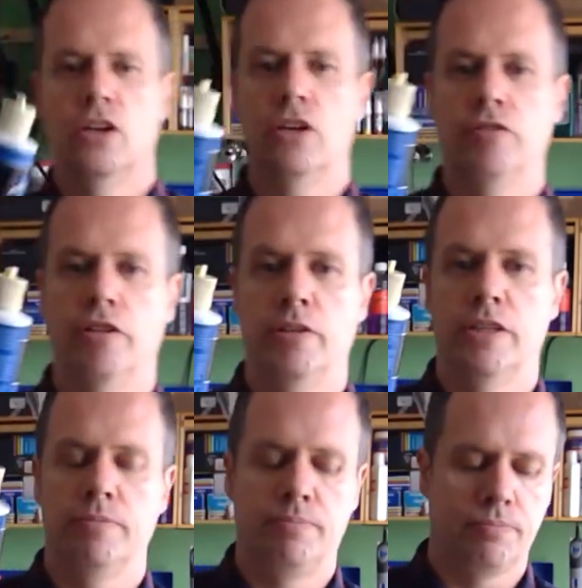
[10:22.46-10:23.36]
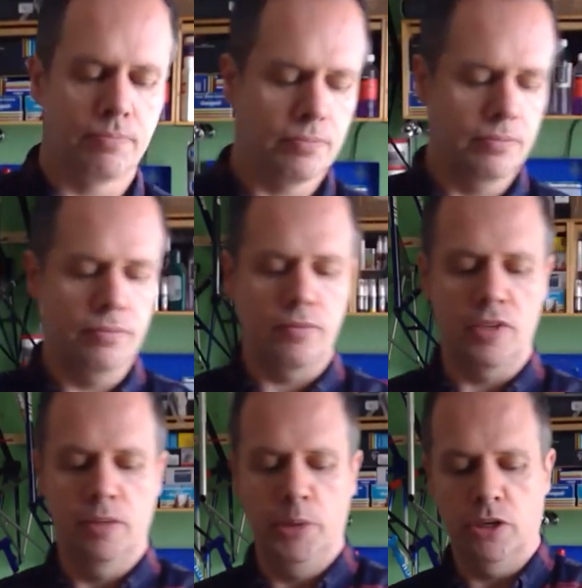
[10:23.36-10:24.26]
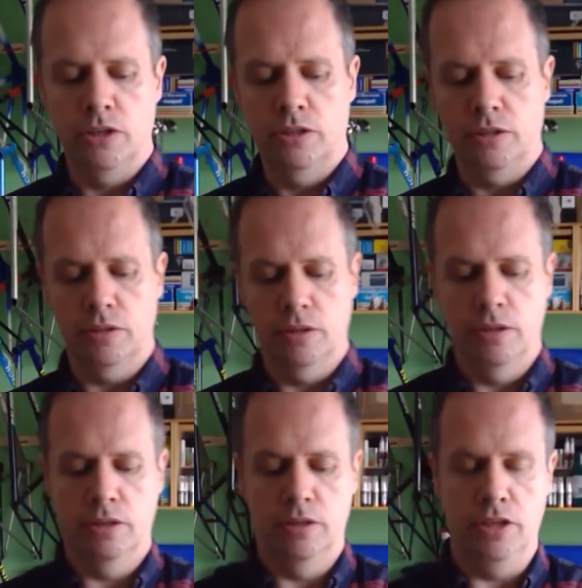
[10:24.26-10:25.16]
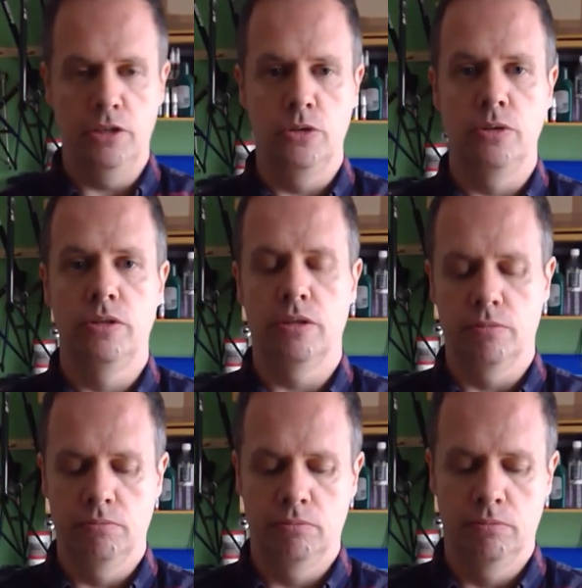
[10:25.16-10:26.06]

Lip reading: cutting fluid, because these tools,